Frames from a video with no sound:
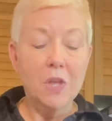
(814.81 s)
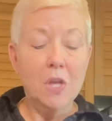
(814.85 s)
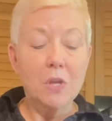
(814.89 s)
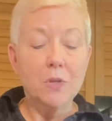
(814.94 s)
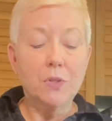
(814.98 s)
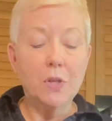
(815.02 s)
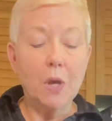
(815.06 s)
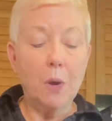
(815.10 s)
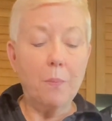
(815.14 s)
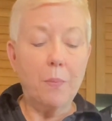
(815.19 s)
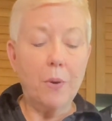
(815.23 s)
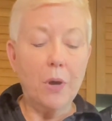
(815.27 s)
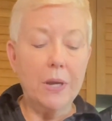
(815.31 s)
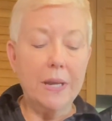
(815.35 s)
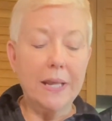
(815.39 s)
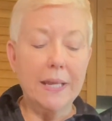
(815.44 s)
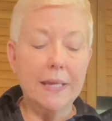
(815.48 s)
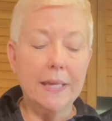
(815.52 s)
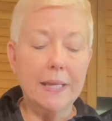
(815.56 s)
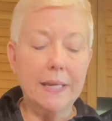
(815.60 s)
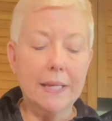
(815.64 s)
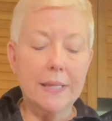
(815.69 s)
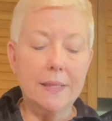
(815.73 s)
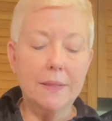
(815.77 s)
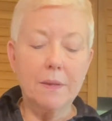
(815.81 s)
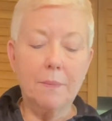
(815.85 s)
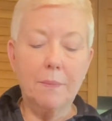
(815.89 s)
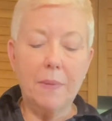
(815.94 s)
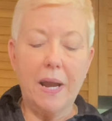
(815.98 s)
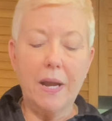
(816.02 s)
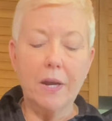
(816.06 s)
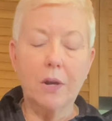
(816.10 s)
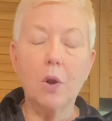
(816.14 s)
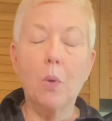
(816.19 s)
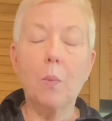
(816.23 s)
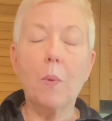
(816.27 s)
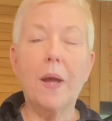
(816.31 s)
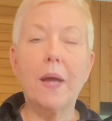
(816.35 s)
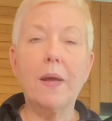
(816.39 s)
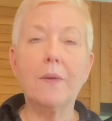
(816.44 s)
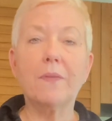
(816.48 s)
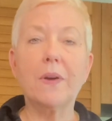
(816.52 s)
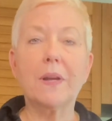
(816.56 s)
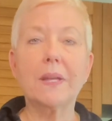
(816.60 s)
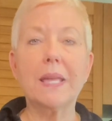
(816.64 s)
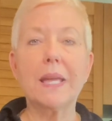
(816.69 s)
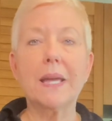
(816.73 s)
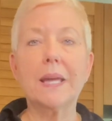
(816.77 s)
So putting it in the microwave,
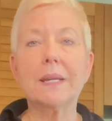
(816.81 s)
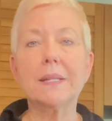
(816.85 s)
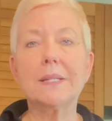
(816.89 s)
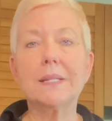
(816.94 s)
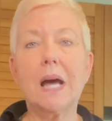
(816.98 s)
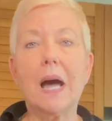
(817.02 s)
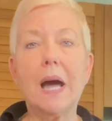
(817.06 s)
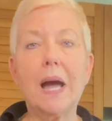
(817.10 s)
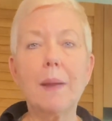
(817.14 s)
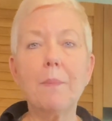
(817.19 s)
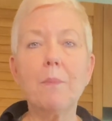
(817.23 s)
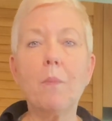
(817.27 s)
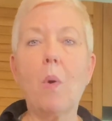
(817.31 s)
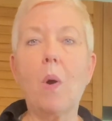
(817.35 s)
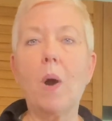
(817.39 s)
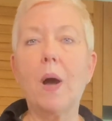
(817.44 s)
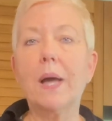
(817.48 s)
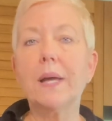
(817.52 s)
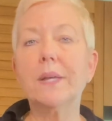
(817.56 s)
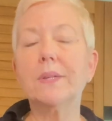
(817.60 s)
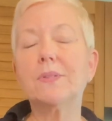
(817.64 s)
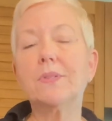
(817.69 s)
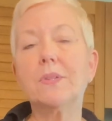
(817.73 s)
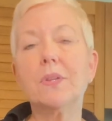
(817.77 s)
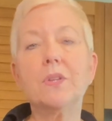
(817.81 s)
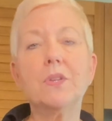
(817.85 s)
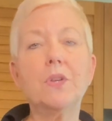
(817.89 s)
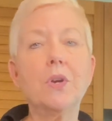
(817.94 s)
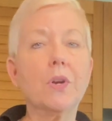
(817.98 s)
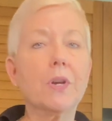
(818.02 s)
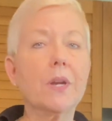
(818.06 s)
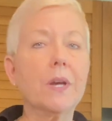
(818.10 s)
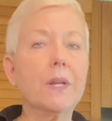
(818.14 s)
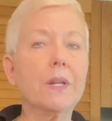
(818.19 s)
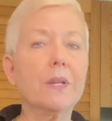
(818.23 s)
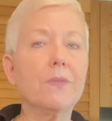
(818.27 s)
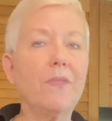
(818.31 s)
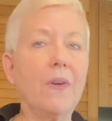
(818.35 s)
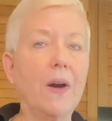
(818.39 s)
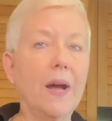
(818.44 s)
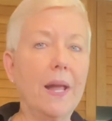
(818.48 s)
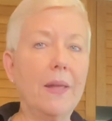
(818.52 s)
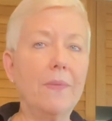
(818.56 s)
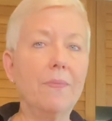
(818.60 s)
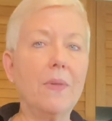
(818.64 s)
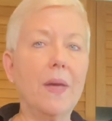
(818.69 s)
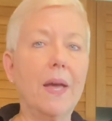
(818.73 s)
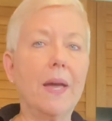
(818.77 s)
again, time-wise, you're going to
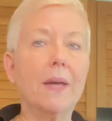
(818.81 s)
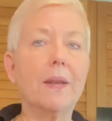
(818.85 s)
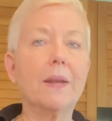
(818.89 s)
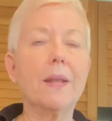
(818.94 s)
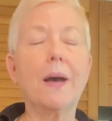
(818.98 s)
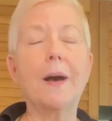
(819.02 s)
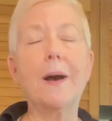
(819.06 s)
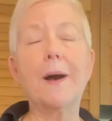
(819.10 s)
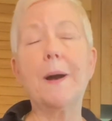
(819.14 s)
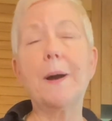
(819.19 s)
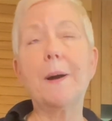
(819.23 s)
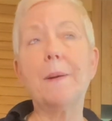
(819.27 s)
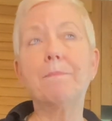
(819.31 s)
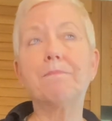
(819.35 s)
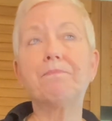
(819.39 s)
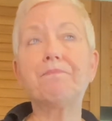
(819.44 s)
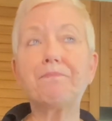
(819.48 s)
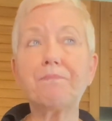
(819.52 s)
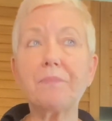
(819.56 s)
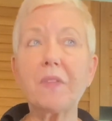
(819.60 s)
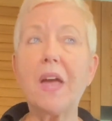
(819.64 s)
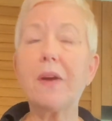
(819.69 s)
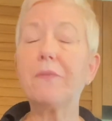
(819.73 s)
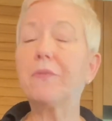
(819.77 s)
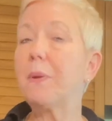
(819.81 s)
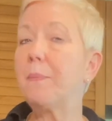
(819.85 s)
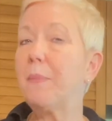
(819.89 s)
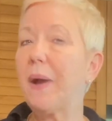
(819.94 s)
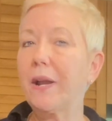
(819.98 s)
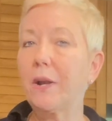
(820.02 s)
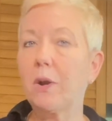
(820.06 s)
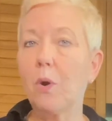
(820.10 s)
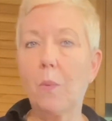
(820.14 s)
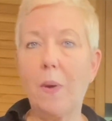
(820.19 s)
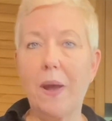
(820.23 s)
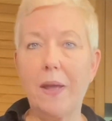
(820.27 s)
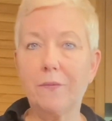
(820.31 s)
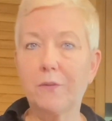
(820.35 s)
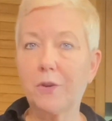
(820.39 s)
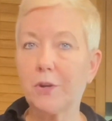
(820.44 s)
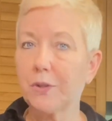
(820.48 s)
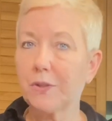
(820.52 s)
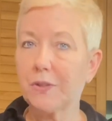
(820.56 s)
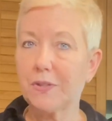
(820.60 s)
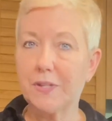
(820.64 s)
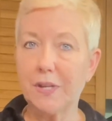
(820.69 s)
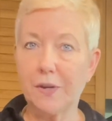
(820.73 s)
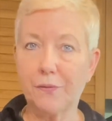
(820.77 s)
find that every microwave
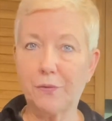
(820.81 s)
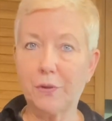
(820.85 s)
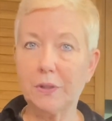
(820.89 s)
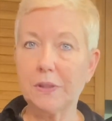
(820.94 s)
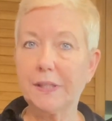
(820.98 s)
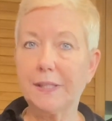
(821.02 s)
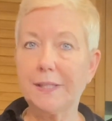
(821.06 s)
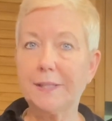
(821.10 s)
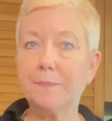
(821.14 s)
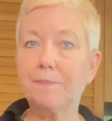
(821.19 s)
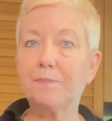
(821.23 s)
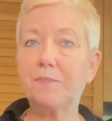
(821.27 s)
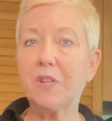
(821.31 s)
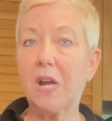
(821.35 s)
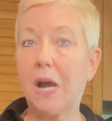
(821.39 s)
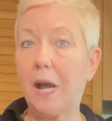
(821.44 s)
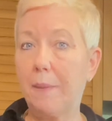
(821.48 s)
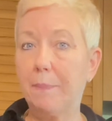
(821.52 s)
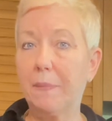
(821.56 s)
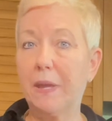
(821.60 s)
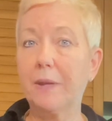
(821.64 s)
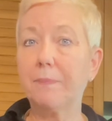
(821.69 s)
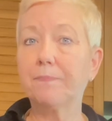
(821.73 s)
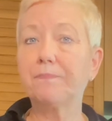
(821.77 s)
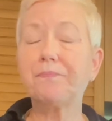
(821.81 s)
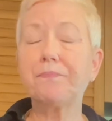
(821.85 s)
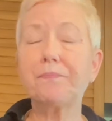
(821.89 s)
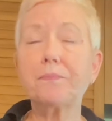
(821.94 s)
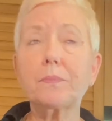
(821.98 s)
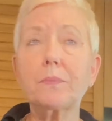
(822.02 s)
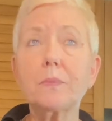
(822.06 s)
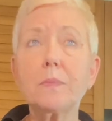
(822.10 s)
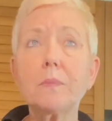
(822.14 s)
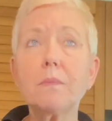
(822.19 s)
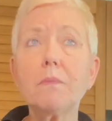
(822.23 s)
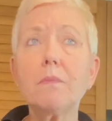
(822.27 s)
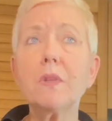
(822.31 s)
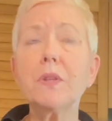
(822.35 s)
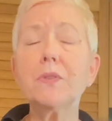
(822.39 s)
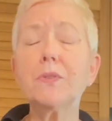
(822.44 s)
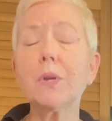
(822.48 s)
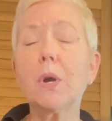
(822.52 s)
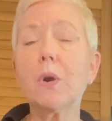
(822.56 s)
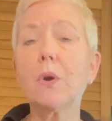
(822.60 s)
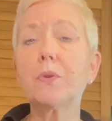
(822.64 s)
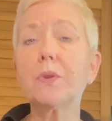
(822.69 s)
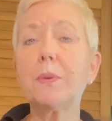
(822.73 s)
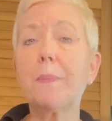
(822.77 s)
cooks differently, timing.
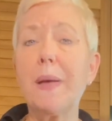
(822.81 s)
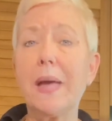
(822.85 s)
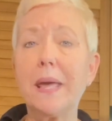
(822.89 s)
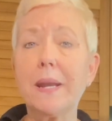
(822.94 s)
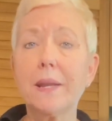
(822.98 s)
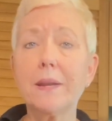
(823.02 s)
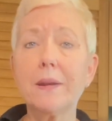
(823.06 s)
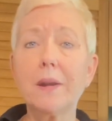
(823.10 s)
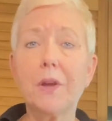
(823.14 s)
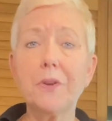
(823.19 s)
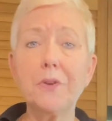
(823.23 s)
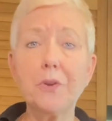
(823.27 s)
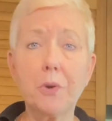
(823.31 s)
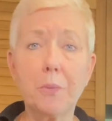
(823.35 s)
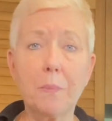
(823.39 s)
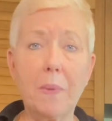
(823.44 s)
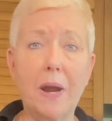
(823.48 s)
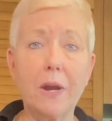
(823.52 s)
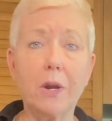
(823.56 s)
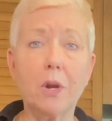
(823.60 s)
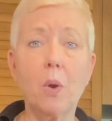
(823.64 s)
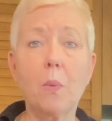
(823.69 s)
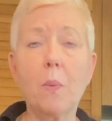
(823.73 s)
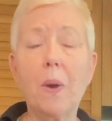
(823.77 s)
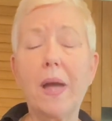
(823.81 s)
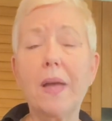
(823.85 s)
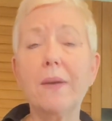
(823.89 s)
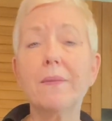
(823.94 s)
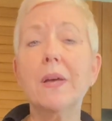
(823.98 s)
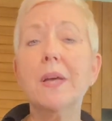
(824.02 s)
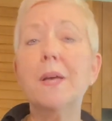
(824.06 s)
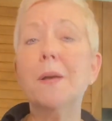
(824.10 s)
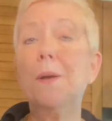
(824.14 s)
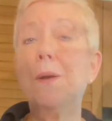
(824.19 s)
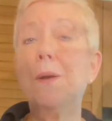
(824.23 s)
So depending on your microwave,